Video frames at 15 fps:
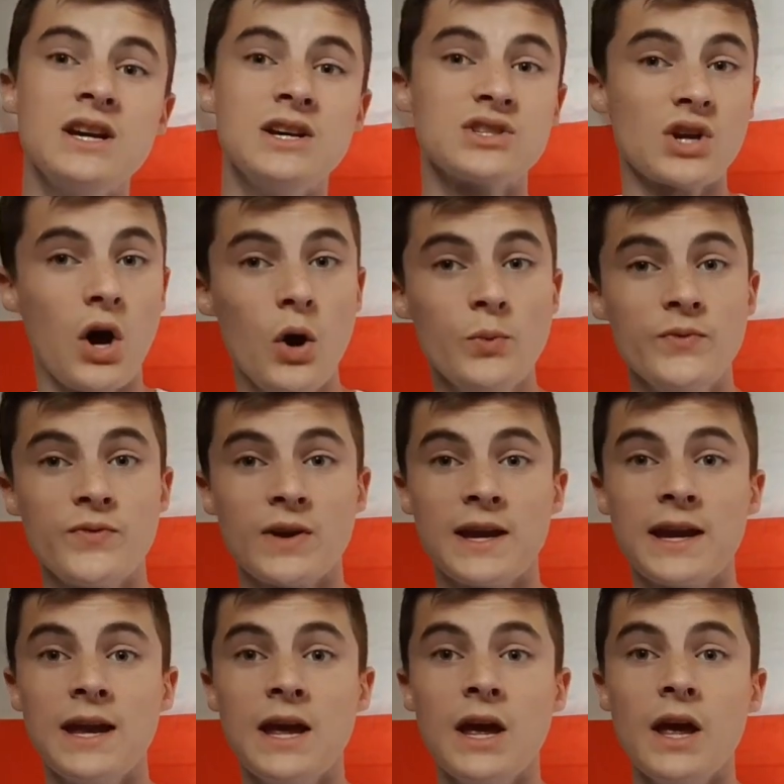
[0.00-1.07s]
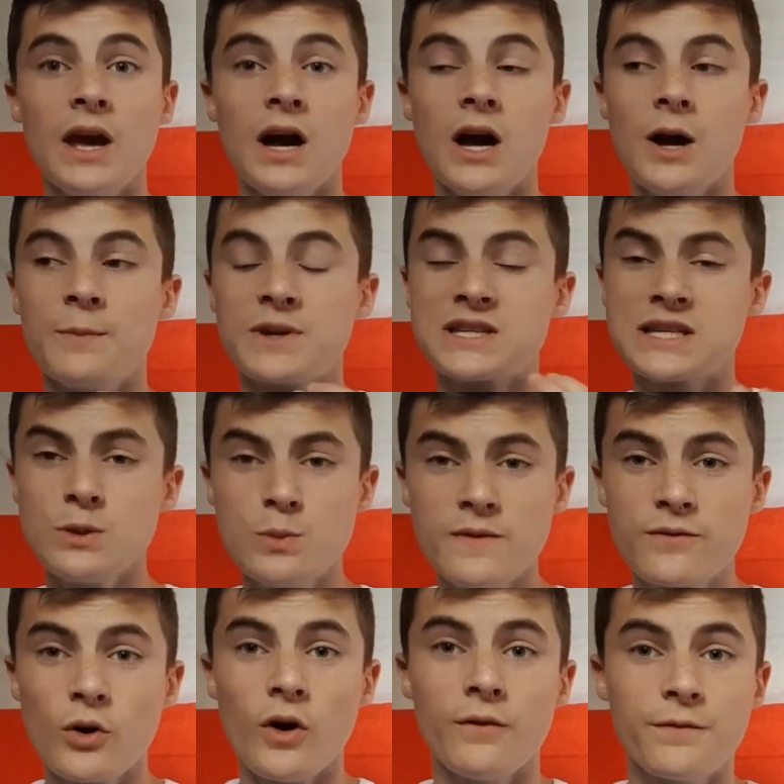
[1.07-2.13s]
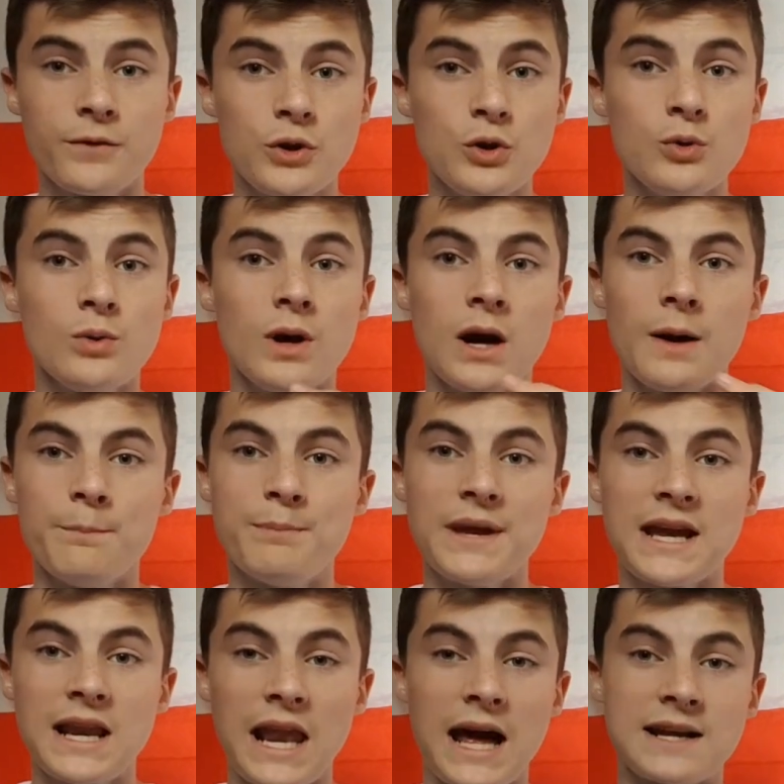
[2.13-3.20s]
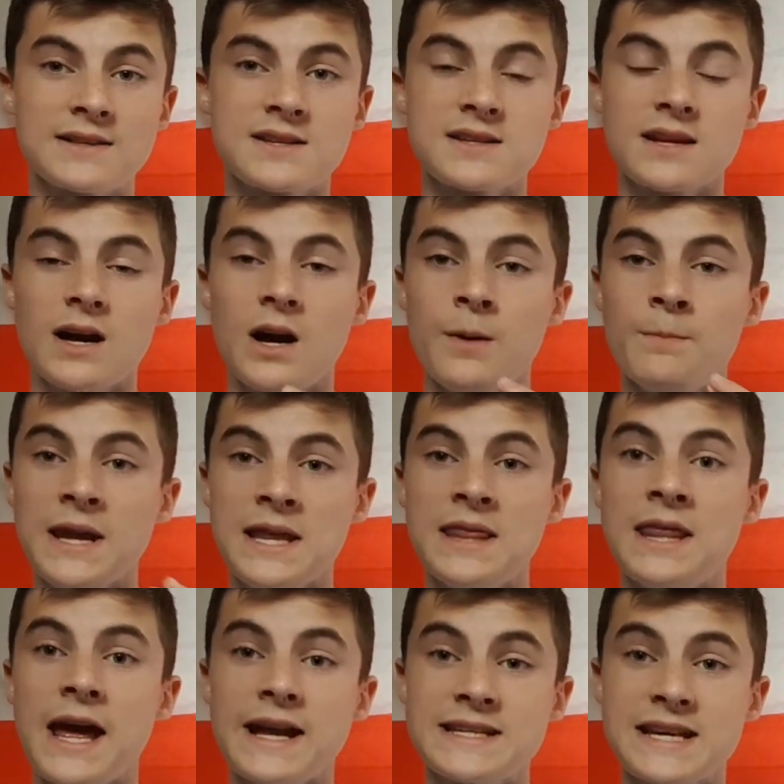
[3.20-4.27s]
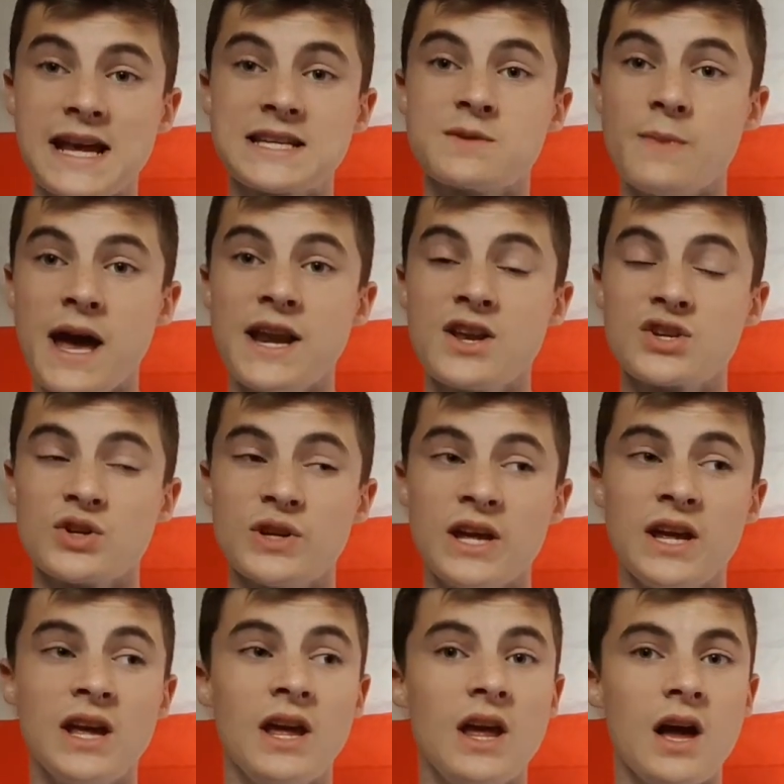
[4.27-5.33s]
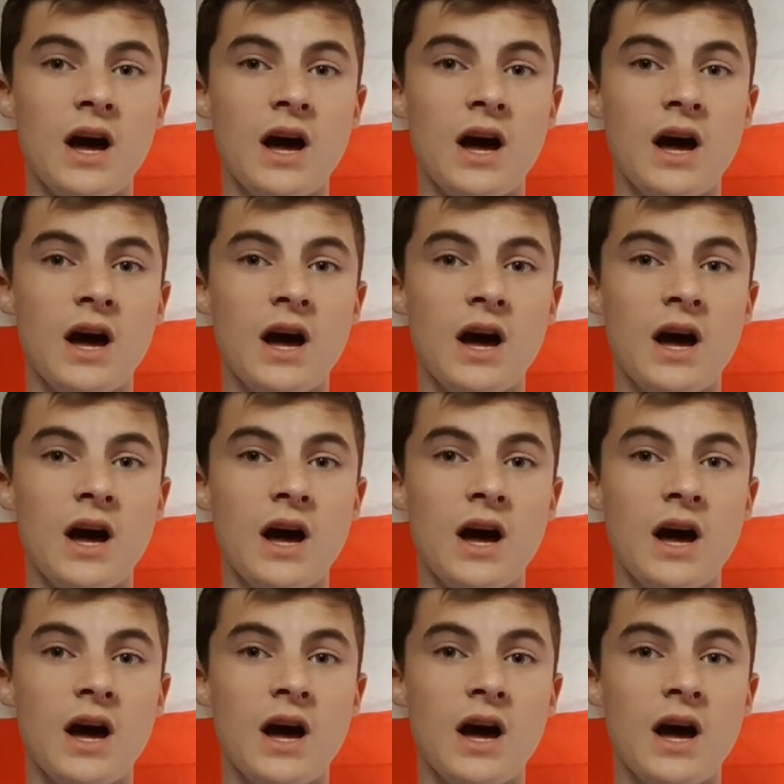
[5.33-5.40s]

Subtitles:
So hopefully, considering we've got a few big lads in there to get some headers on it,